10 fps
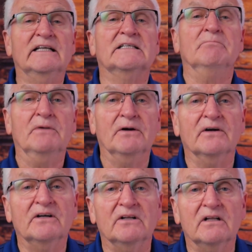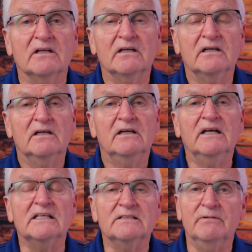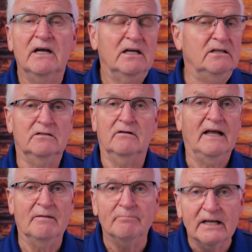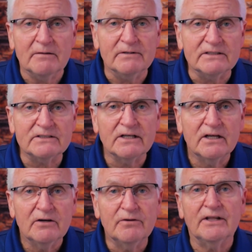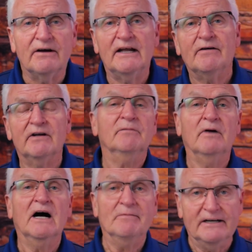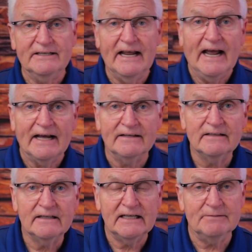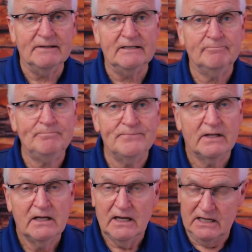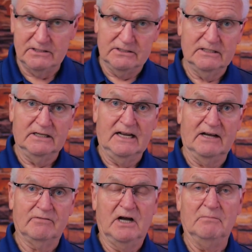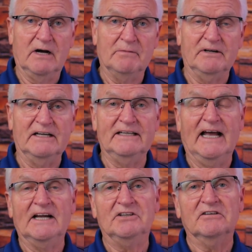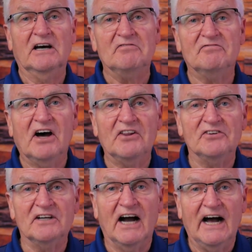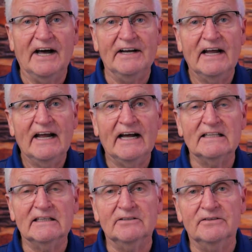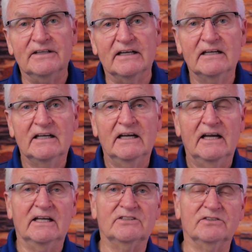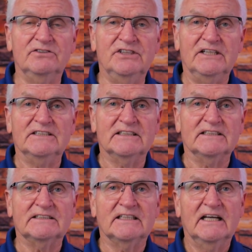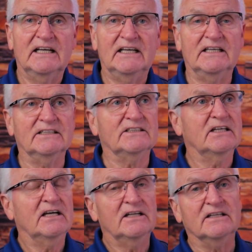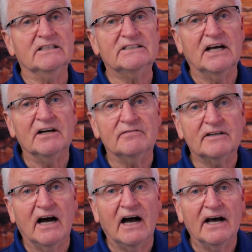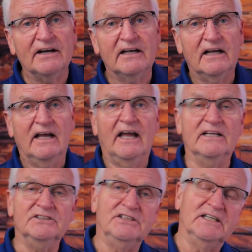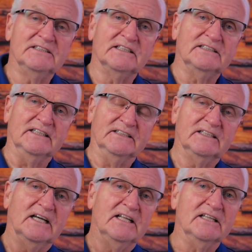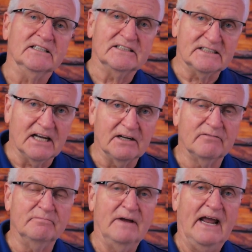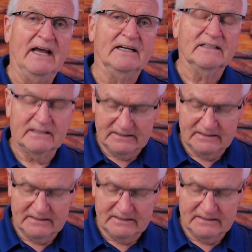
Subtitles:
It's a miracle. You don't have babies without having a mom and a dad. Amen? And you did have a mom and a dad. You got Father God. Hallelujah. And so Jesus is the Son of God, and Jesus is the Son of Man.